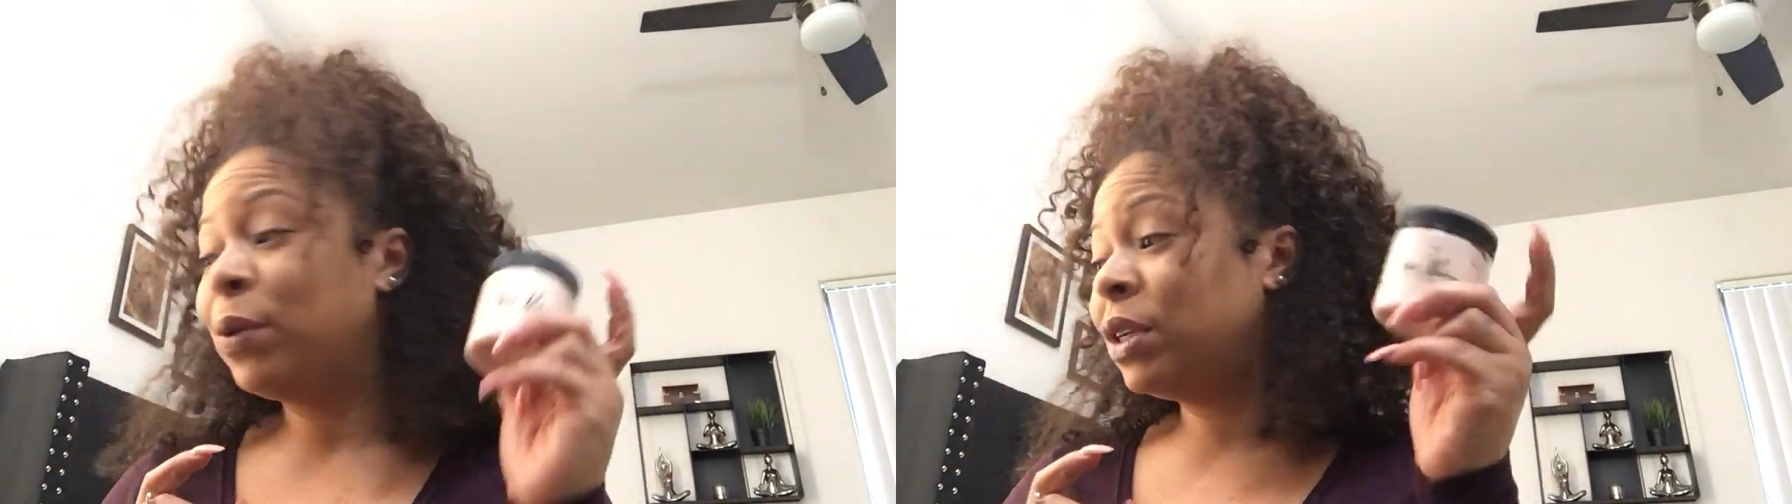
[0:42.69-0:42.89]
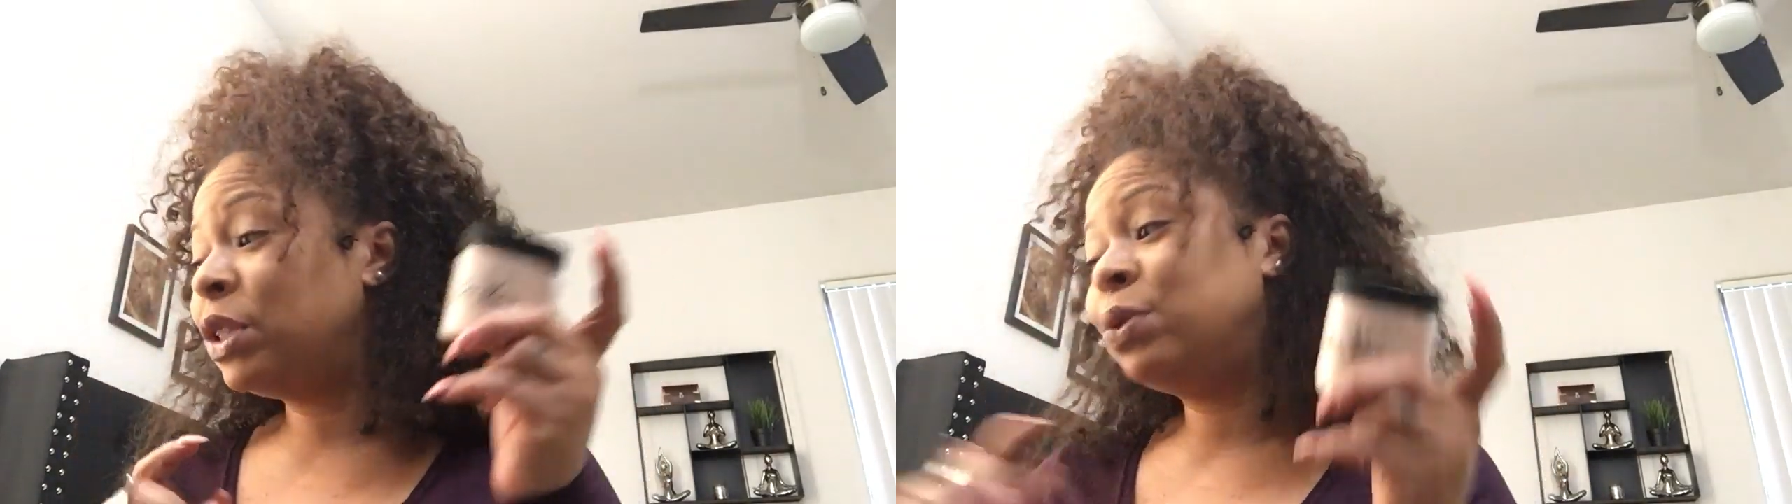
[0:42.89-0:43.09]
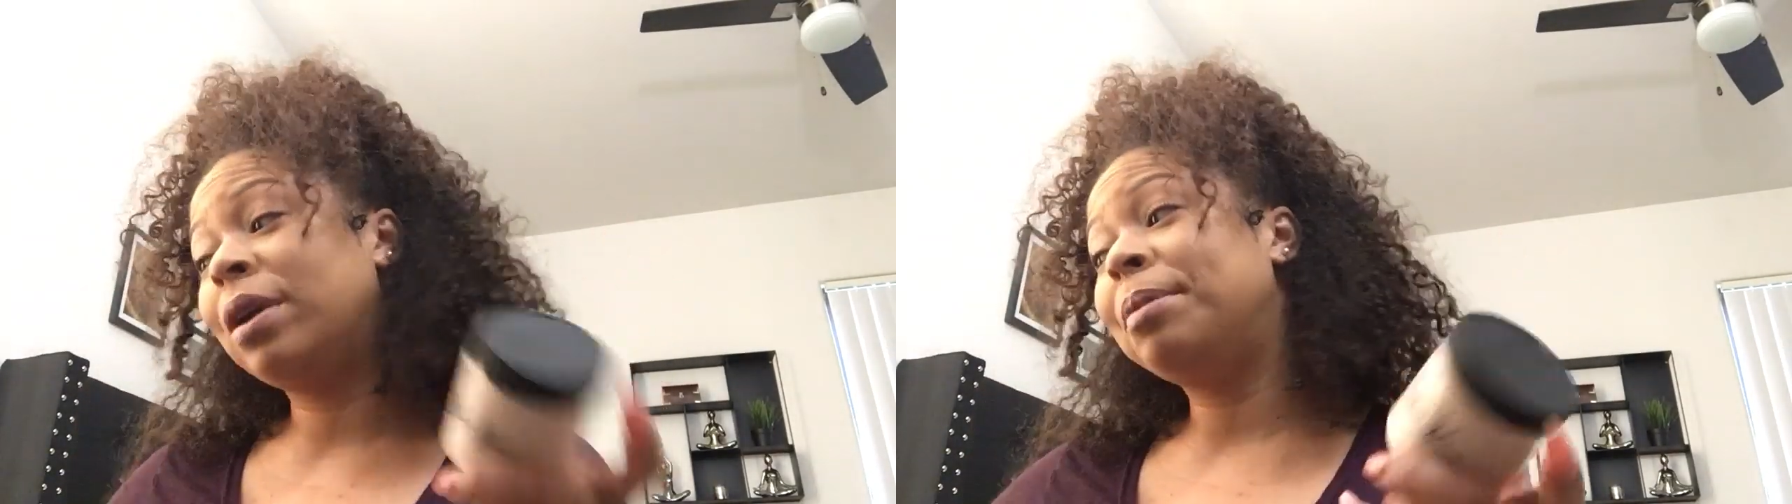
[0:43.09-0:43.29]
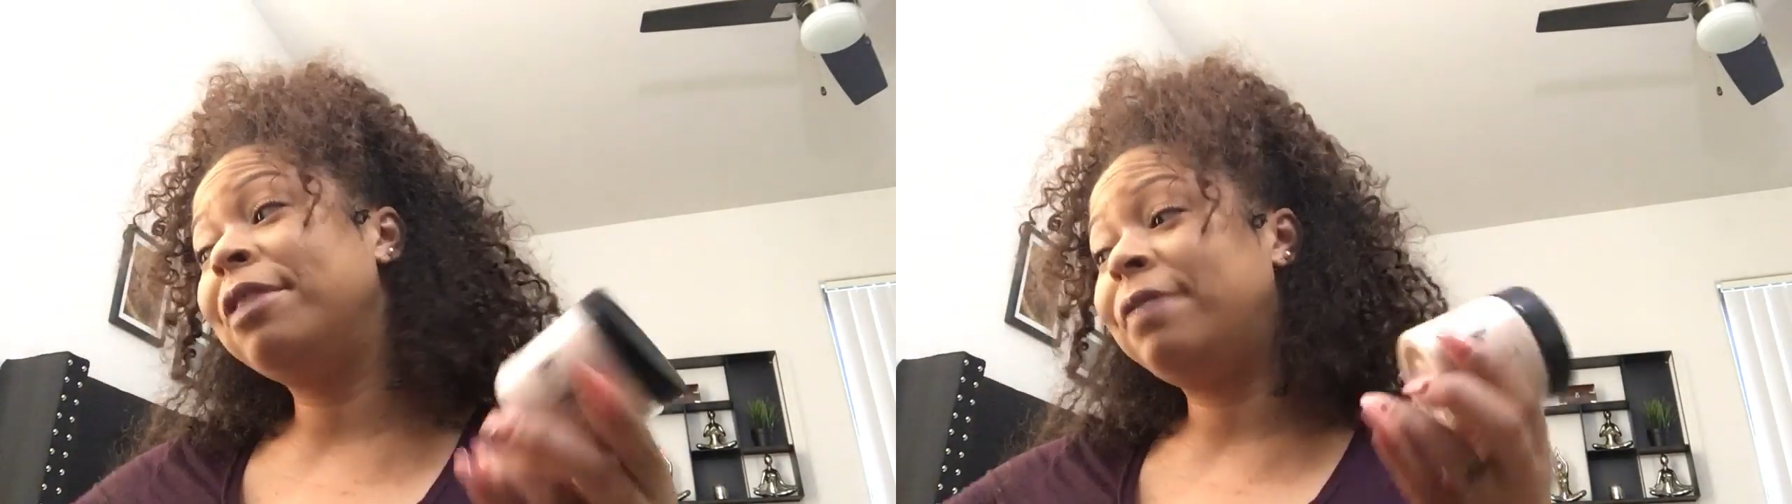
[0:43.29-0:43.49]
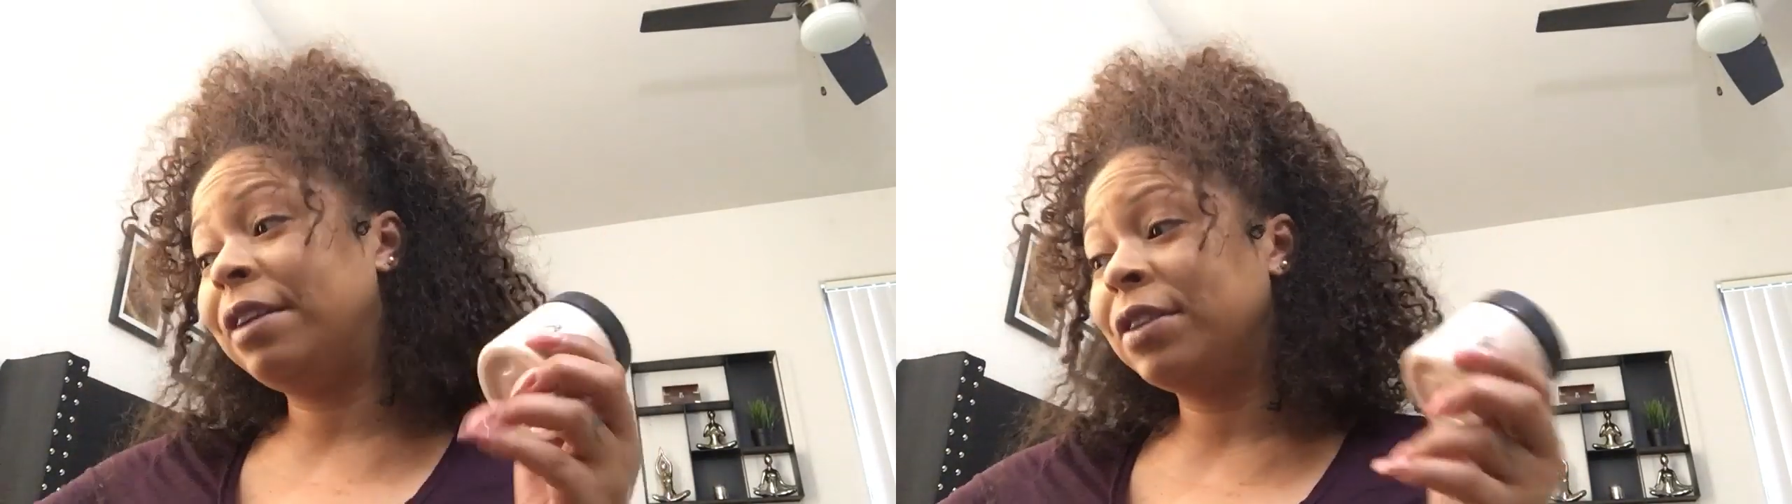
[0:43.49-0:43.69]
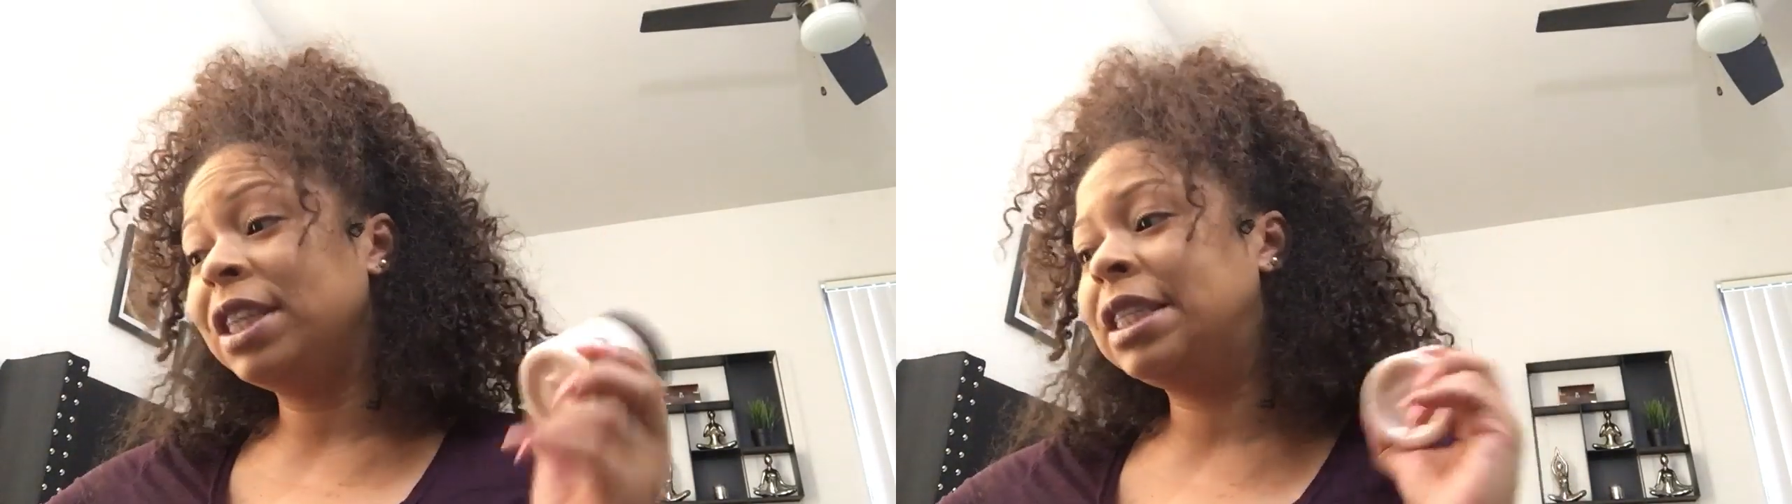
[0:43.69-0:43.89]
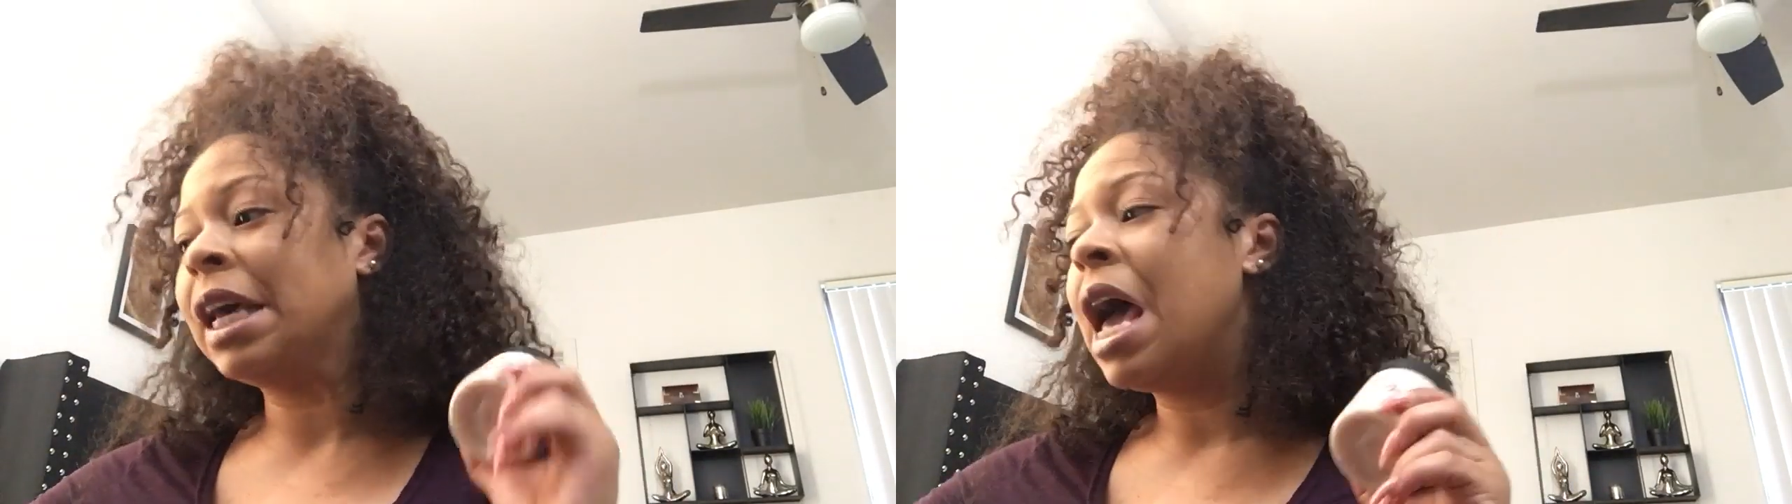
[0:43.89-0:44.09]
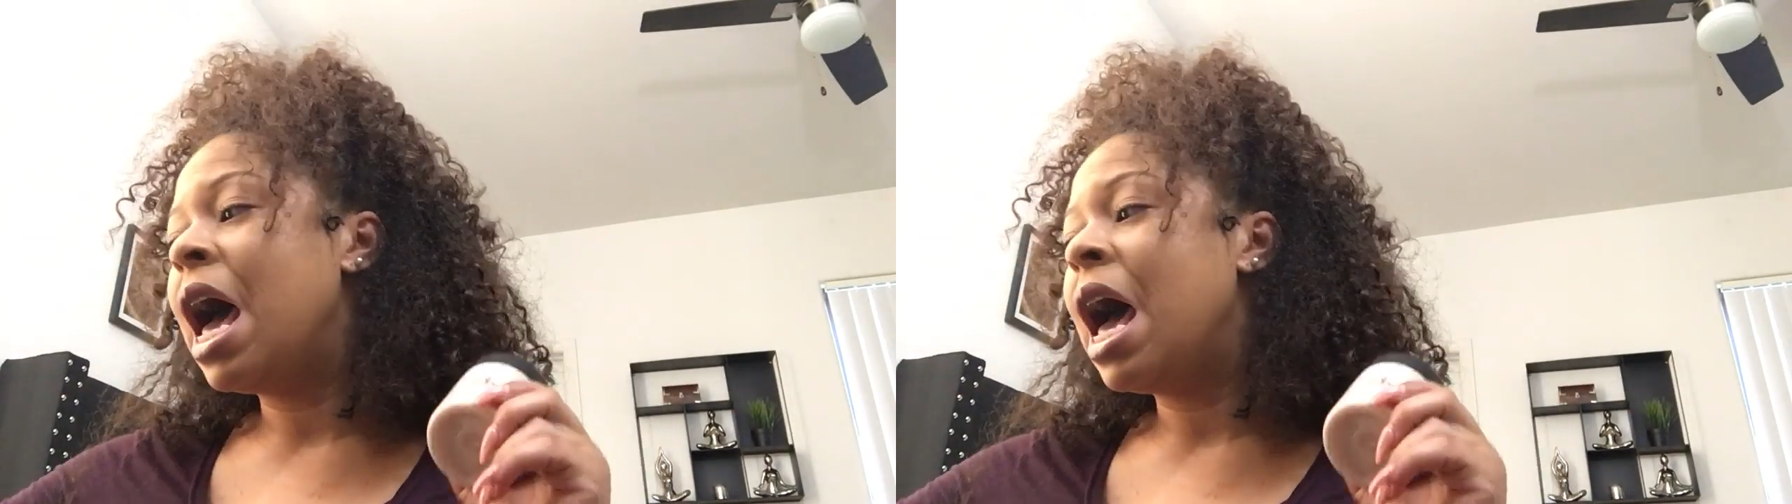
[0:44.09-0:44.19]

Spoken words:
which is one of my favorites.